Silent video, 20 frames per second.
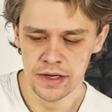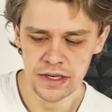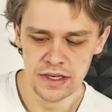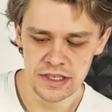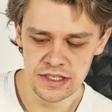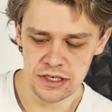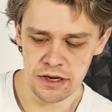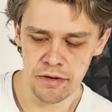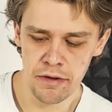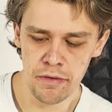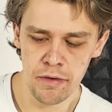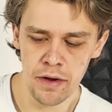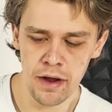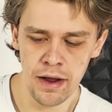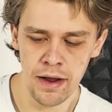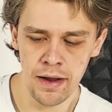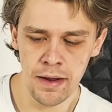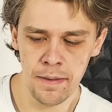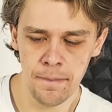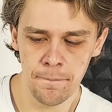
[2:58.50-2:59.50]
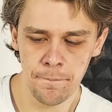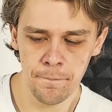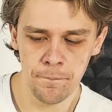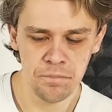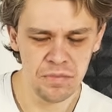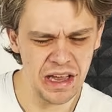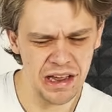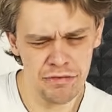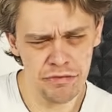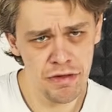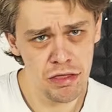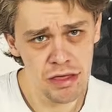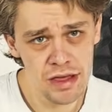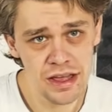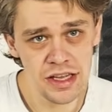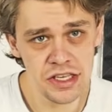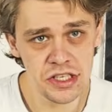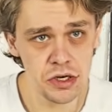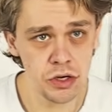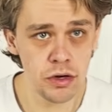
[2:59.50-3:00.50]
So everything
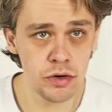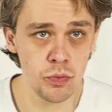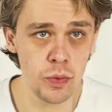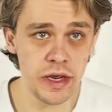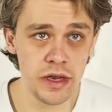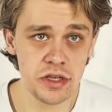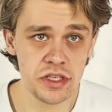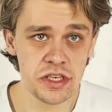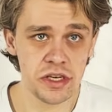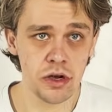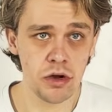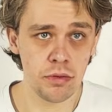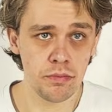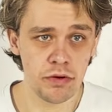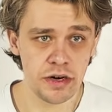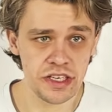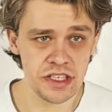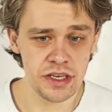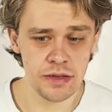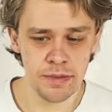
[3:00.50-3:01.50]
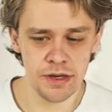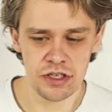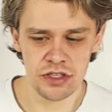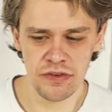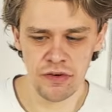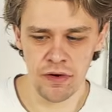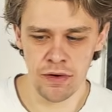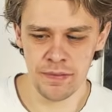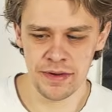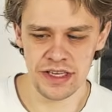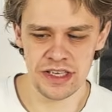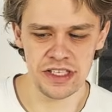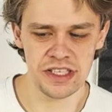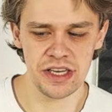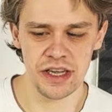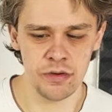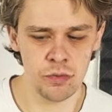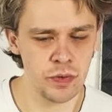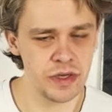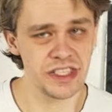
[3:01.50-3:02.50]
is good. We're using compressed image formats
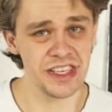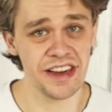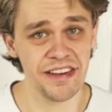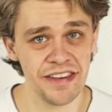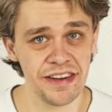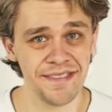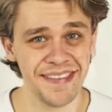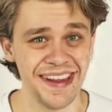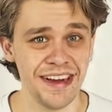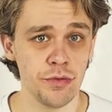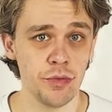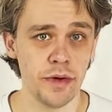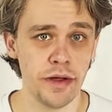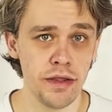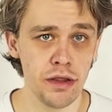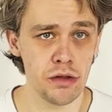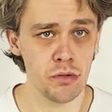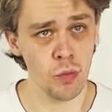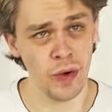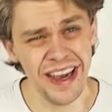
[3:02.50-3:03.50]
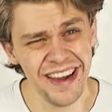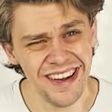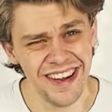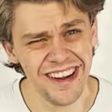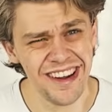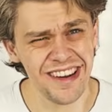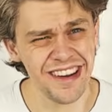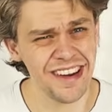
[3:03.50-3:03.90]
and we're saving bandwidth. Well,